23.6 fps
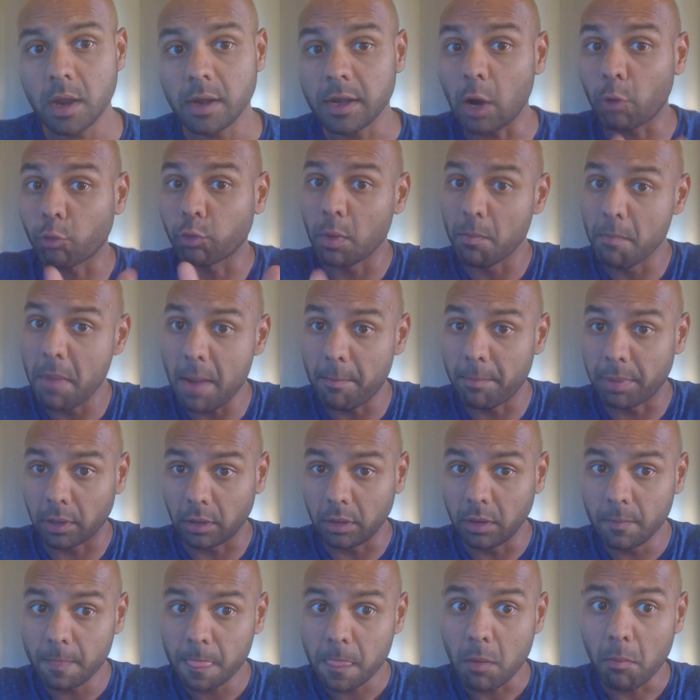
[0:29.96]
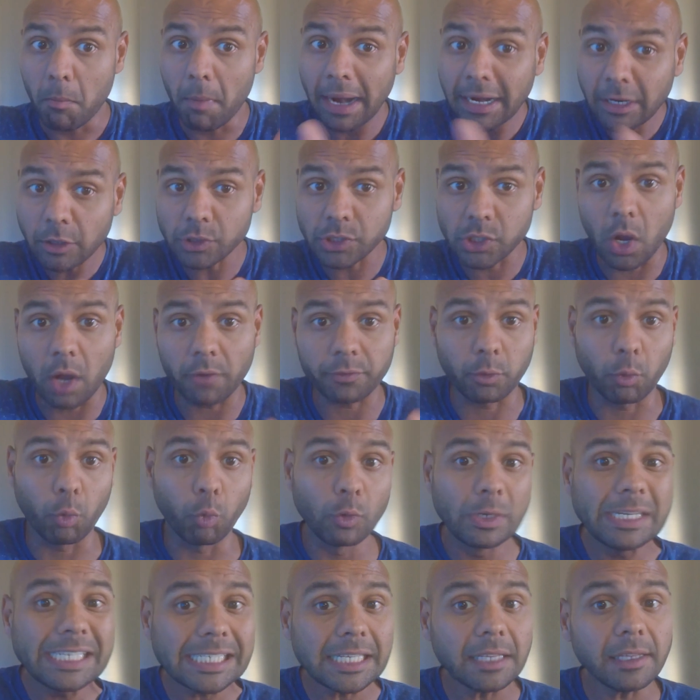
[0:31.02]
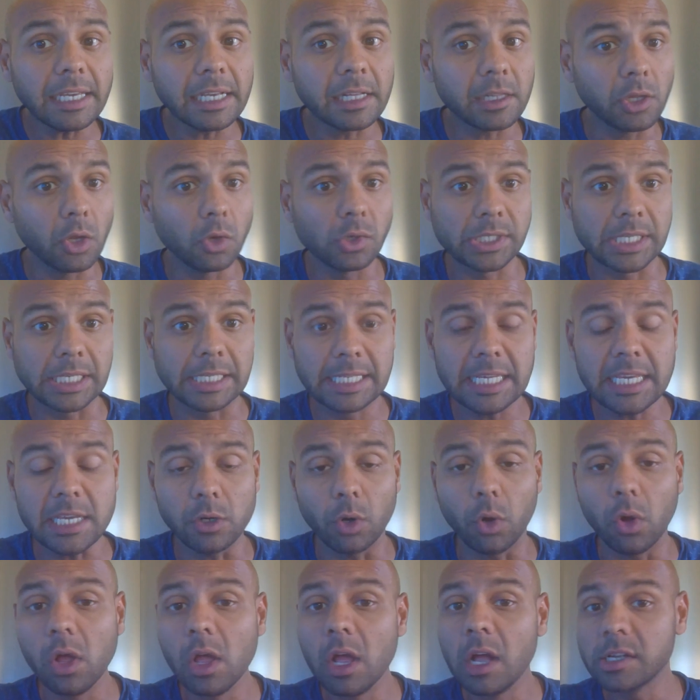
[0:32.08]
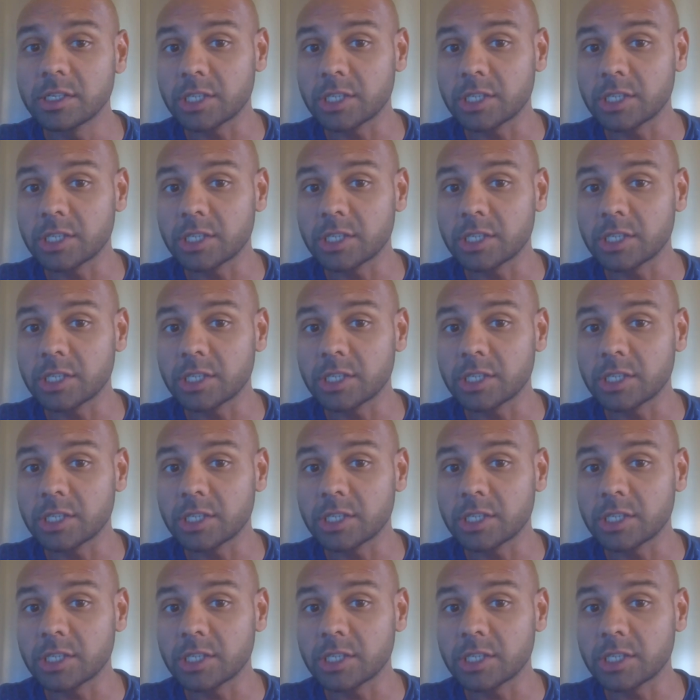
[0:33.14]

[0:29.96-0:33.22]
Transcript: Now remember, Microsoft recently closed the deal